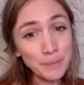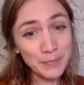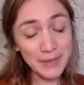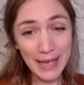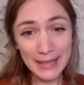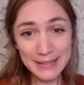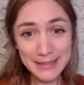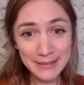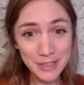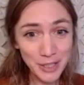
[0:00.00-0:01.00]

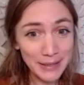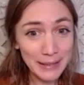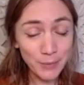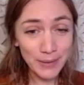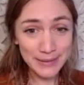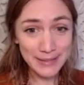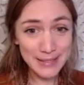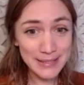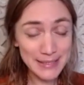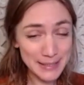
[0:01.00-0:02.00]
that the Shining
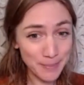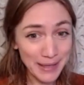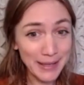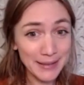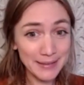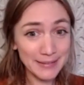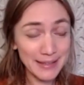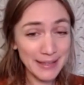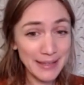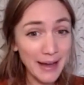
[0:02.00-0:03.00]
Ones disappeared,
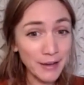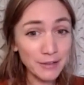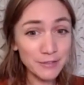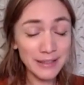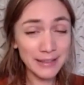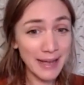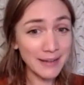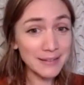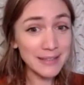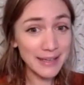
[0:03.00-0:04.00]
the Elven and
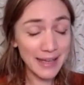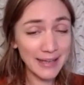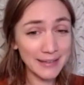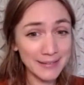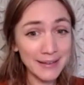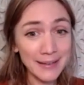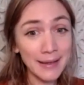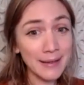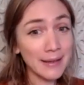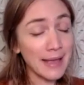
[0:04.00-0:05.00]
Elder kin,
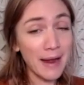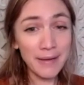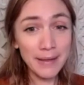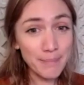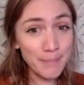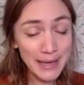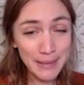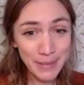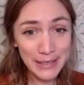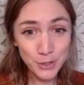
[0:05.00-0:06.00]
carrying
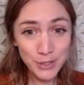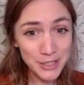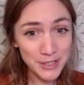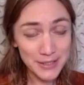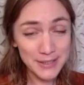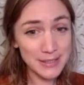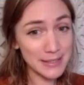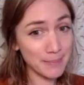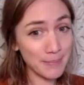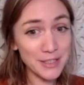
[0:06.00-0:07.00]
many treasures,
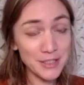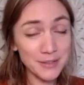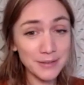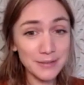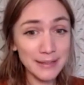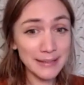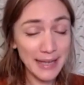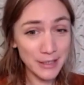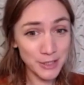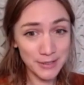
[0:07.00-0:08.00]
dimensional
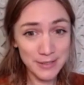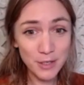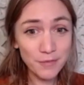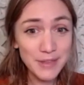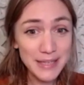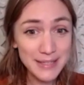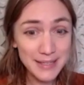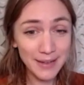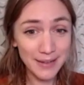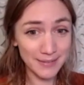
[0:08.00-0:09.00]
connections of this
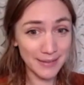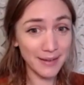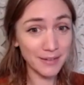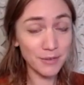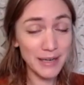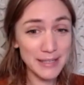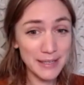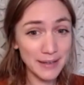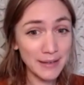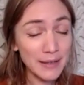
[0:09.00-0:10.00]
earth in her
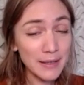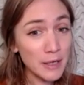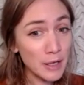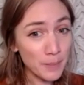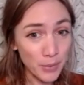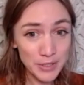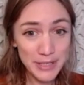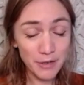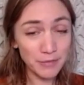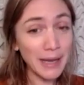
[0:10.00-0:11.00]
greater
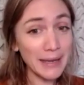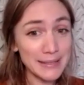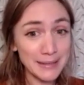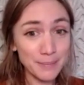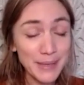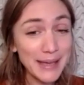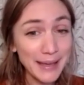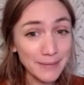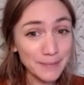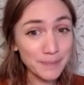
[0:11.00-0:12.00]
body of light and
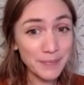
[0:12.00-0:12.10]
being,